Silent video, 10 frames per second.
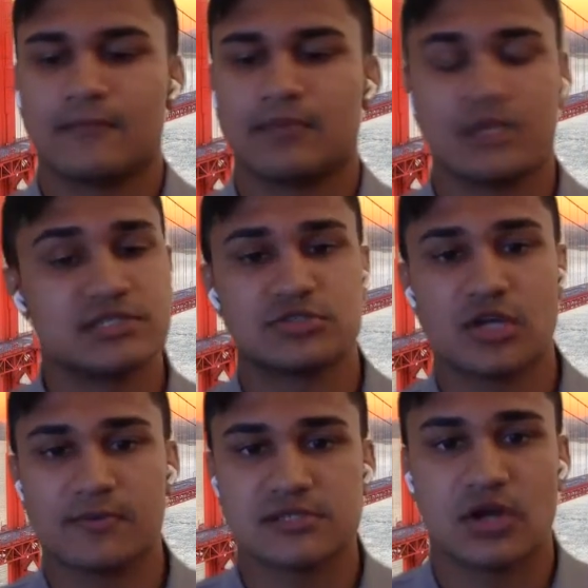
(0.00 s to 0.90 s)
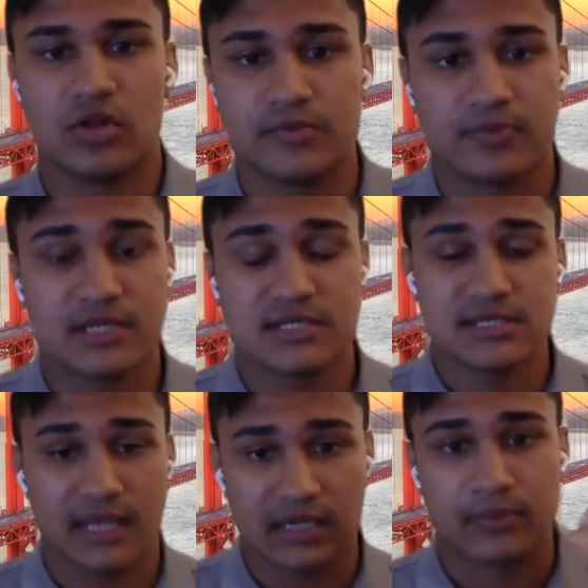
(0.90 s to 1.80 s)
President Trump is the only president
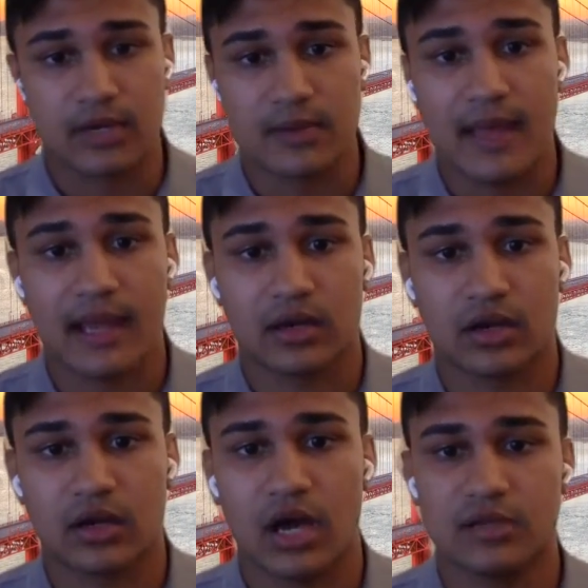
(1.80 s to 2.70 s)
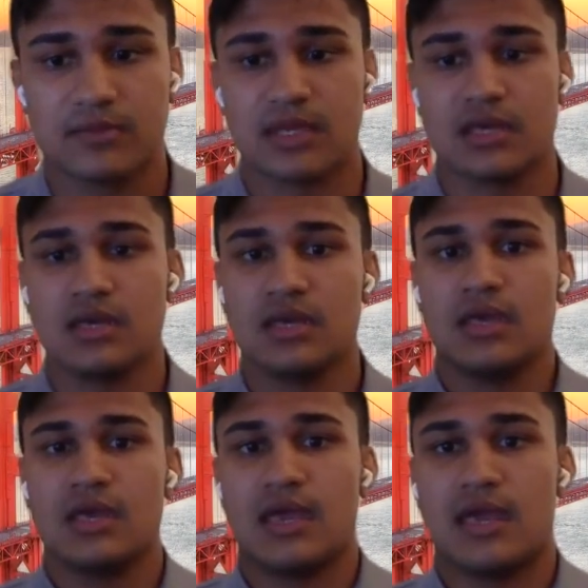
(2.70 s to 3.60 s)
that can bring back our economy,
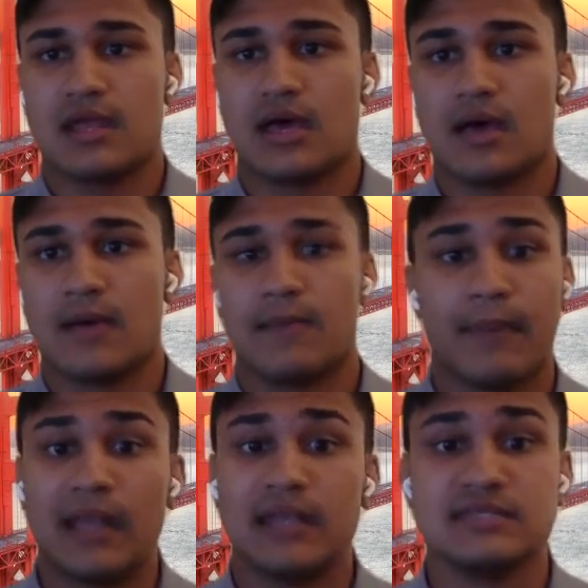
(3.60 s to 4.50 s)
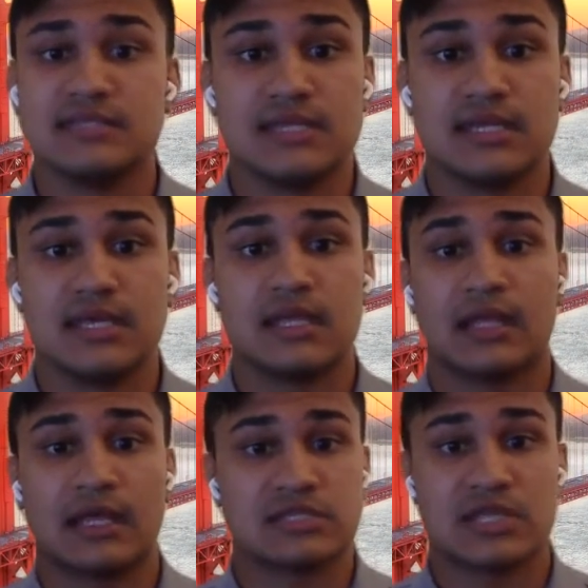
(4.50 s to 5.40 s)
and Biden's an idiot.
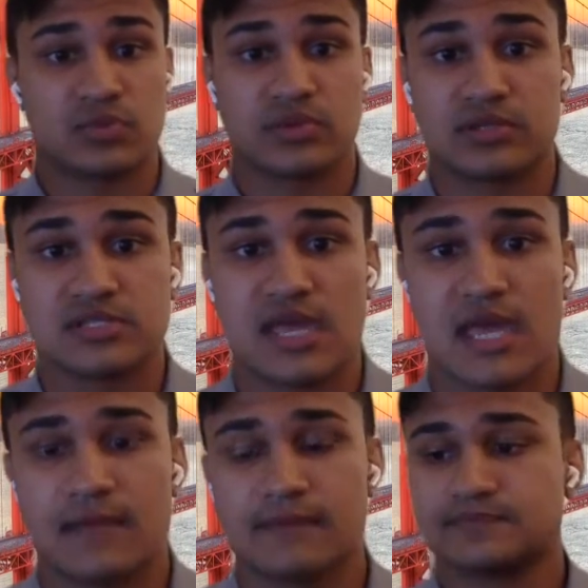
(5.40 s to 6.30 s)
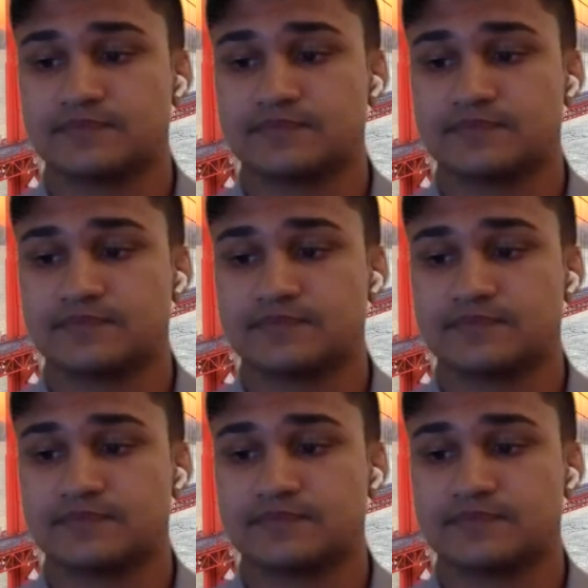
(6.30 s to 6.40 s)
That's what they're saying.